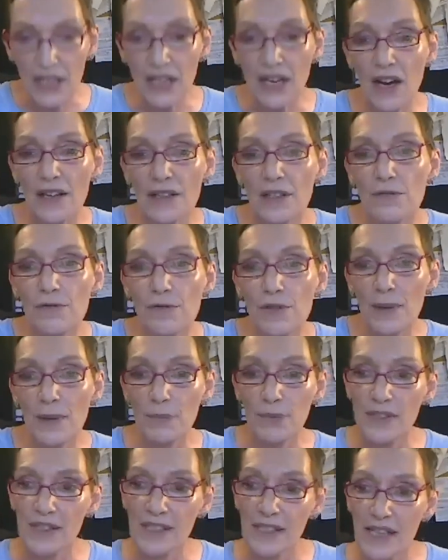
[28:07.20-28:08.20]
kind of
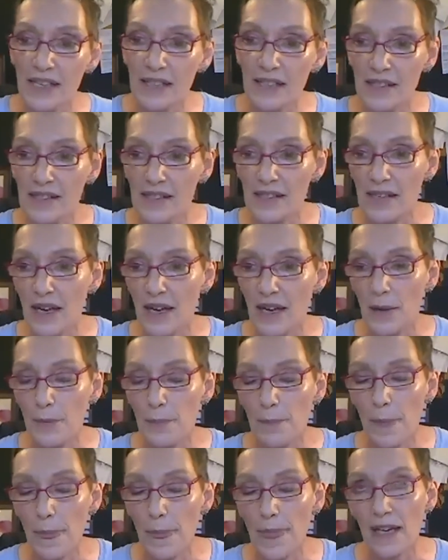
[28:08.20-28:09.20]
represents
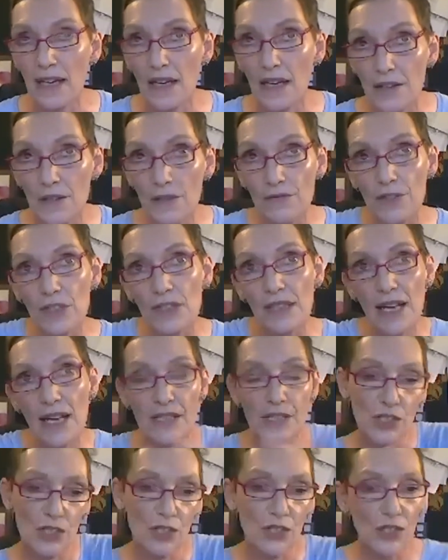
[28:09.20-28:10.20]
um, a kind of
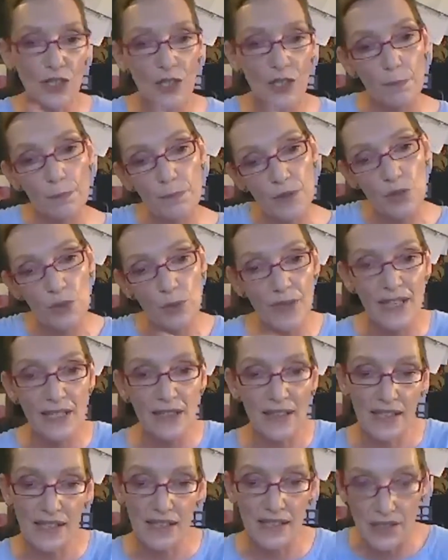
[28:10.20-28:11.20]
relationship between
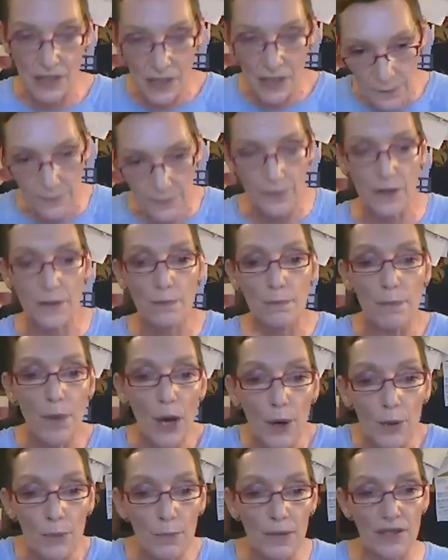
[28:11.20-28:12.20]
these different
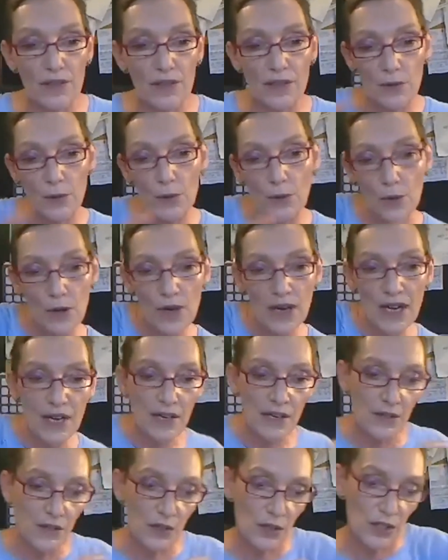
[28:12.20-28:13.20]
moments or
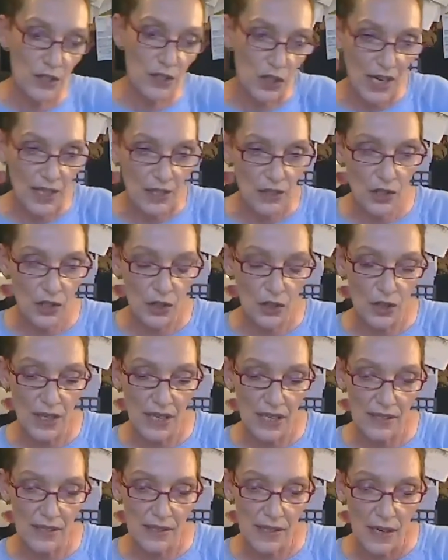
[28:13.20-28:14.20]

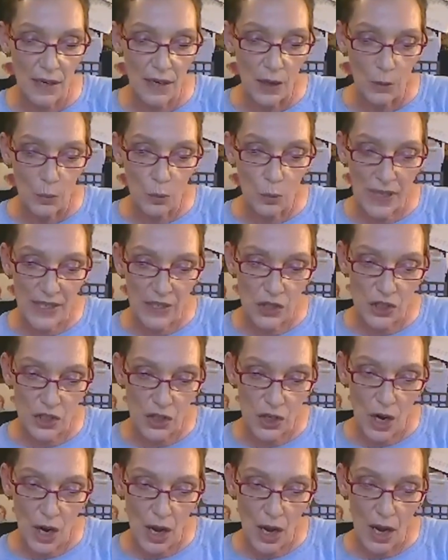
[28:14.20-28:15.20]
trajectories,
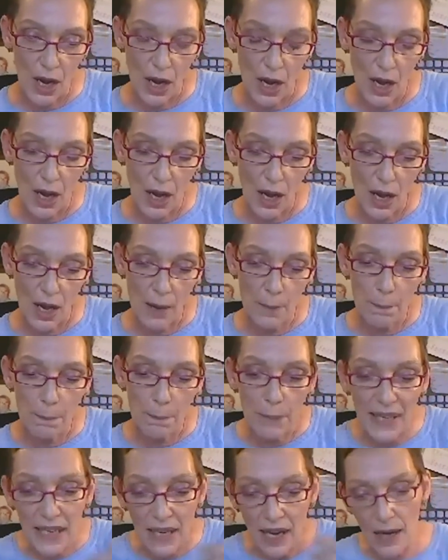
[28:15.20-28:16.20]
which
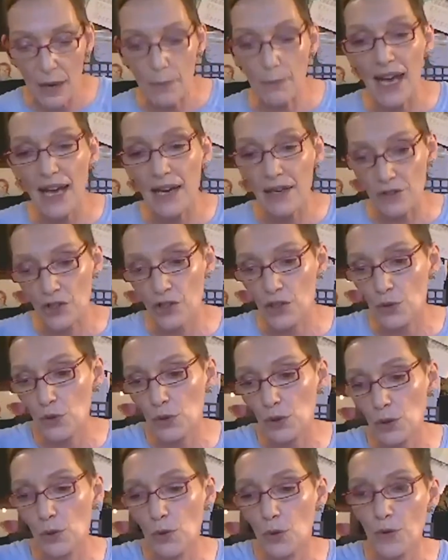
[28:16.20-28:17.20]
become
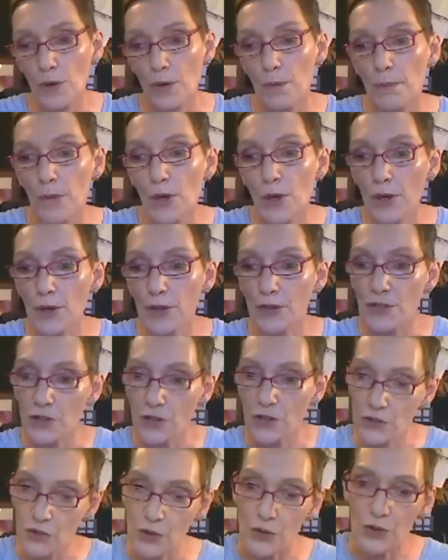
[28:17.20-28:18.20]
actual or emerge
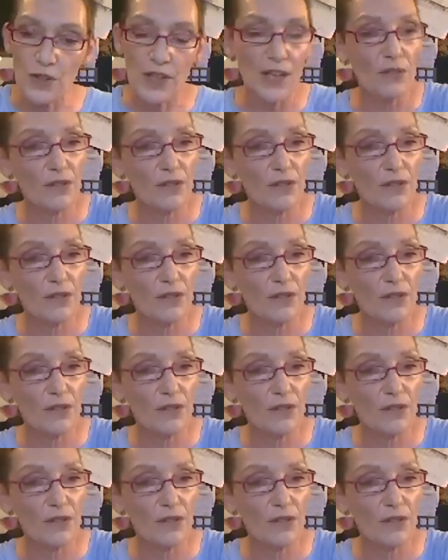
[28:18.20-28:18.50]
through their